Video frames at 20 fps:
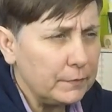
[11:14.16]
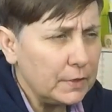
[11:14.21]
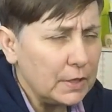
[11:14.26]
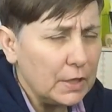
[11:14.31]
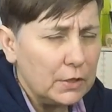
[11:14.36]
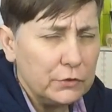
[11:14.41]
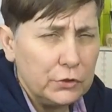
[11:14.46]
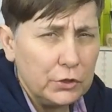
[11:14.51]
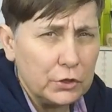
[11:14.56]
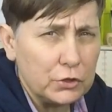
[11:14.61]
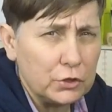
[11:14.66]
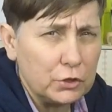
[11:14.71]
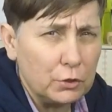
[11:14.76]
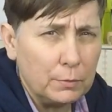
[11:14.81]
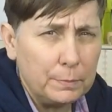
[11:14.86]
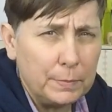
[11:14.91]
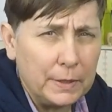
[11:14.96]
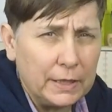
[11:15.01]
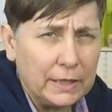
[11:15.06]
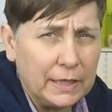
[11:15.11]
just do a
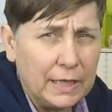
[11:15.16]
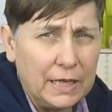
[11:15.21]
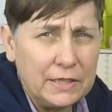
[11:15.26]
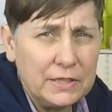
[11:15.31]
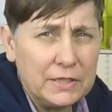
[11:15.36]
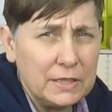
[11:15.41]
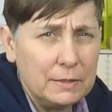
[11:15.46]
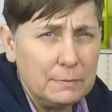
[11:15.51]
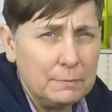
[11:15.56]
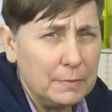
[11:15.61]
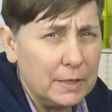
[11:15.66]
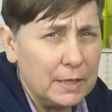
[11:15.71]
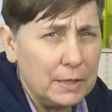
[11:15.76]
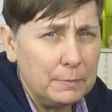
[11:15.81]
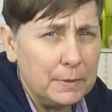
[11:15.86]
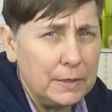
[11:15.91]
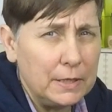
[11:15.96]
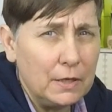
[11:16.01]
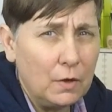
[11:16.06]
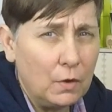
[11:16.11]
bit of casting
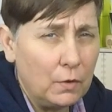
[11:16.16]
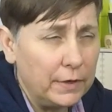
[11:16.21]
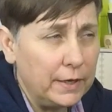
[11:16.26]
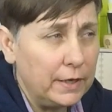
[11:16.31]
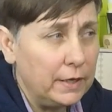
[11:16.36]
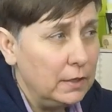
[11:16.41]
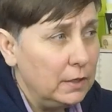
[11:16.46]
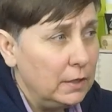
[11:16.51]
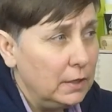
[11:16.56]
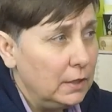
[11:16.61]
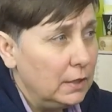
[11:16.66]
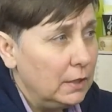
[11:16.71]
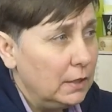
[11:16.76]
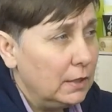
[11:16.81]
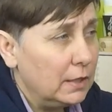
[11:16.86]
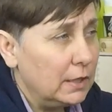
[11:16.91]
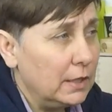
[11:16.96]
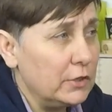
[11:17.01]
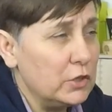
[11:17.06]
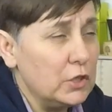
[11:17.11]
maybe on it.
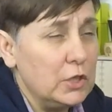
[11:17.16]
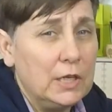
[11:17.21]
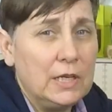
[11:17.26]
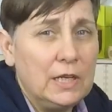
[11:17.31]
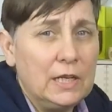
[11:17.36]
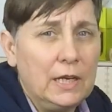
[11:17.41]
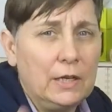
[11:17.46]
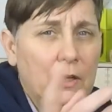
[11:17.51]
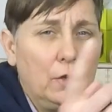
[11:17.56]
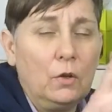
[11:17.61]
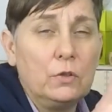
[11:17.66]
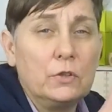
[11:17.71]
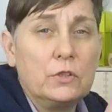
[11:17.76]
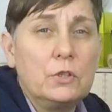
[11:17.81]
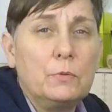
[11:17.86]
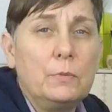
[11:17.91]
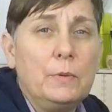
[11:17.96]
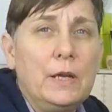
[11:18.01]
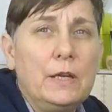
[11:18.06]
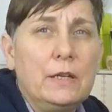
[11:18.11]
I'll actually click
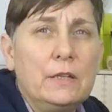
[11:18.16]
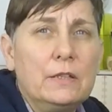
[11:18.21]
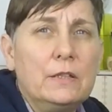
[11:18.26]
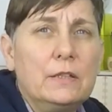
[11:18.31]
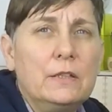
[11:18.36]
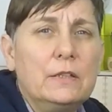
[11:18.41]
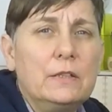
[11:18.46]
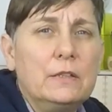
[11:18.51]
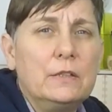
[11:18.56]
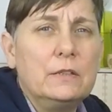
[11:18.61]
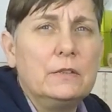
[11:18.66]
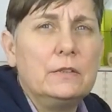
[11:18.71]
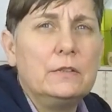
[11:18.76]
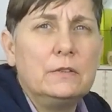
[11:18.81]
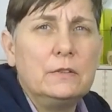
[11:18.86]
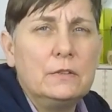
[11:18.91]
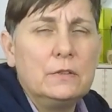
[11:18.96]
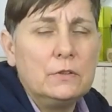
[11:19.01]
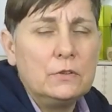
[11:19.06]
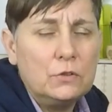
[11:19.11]
onto it,
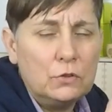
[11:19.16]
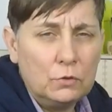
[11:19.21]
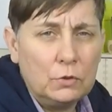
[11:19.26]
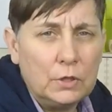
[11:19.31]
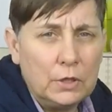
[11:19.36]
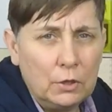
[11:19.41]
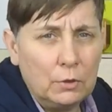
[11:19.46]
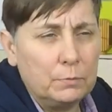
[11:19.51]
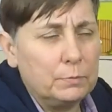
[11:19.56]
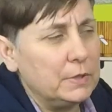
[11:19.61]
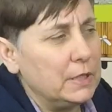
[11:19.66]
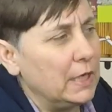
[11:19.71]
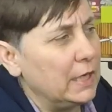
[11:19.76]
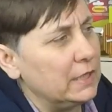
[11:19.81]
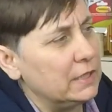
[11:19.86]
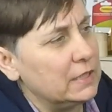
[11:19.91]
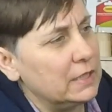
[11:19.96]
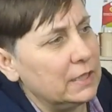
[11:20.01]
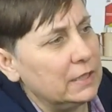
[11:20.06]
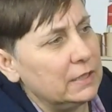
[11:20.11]
do the
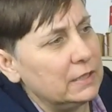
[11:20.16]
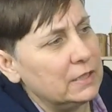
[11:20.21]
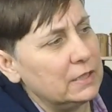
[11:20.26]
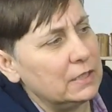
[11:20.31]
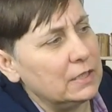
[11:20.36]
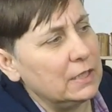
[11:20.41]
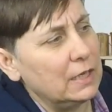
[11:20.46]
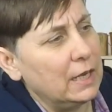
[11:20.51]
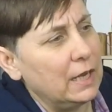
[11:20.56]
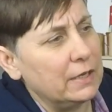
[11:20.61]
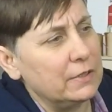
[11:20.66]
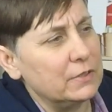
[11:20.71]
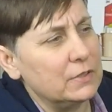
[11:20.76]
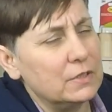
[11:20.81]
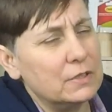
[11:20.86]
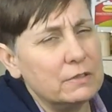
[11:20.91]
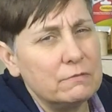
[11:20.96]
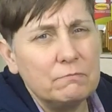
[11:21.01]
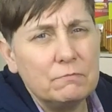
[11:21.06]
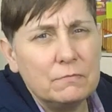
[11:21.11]
update
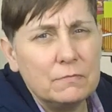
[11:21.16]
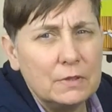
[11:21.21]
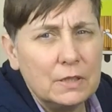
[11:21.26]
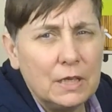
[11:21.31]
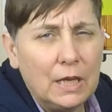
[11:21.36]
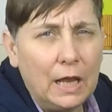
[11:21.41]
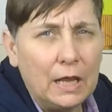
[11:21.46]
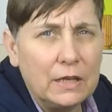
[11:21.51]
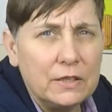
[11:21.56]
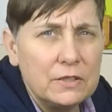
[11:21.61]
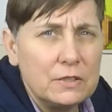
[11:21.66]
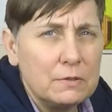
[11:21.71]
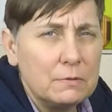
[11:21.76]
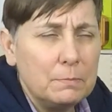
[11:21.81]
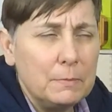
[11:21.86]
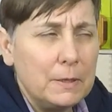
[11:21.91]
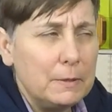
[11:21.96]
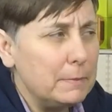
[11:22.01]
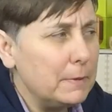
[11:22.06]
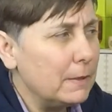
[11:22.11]
and cast
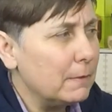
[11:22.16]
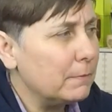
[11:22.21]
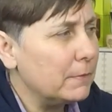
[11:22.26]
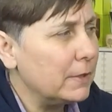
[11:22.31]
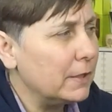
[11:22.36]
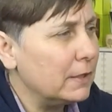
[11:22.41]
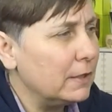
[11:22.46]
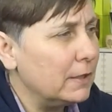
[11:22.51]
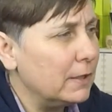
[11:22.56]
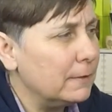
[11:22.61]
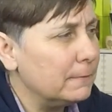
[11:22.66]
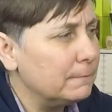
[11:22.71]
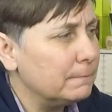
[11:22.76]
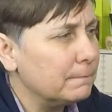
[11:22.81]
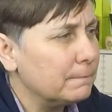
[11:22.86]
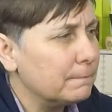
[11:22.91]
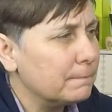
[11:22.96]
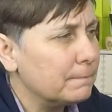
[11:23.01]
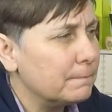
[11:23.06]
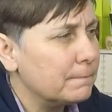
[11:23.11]
maybe, I'm thinking.
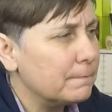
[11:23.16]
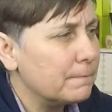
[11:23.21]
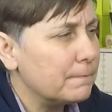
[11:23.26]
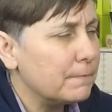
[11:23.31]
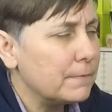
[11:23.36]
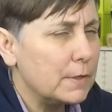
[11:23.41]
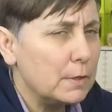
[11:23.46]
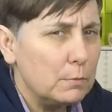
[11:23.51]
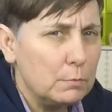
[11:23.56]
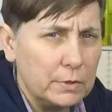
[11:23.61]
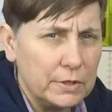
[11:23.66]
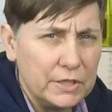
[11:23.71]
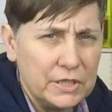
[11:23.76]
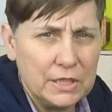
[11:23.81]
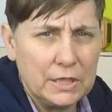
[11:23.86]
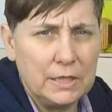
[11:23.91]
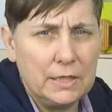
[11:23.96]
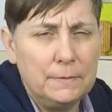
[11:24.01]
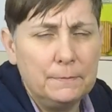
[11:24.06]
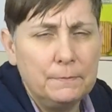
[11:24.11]
We'll
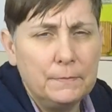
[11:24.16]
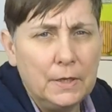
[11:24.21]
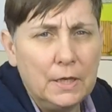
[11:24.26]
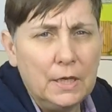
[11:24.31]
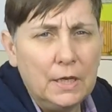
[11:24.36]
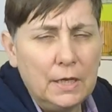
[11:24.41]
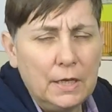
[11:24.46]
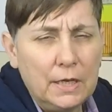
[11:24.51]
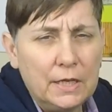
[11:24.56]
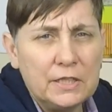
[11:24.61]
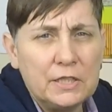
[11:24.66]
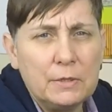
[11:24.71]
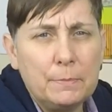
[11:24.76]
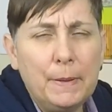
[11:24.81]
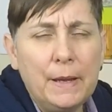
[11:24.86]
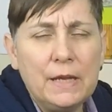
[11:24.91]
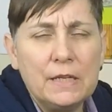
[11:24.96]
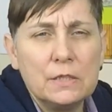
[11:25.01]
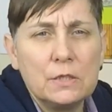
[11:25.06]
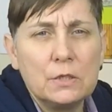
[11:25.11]
see. It
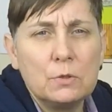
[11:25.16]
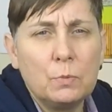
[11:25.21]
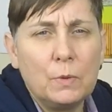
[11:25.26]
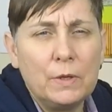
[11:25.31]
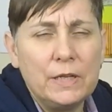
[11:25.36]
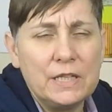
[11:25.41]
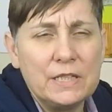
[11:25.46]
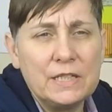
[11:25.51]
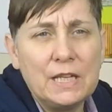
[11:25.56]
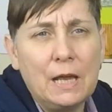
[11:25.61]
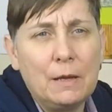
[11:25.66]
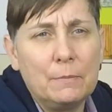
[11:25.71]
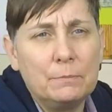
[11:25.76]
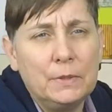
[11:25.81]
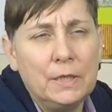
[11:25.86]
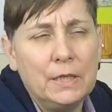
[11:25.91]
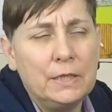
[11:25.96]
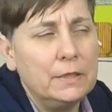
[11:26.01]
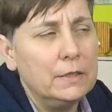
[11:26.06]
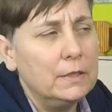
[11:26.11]
depends when it's happening.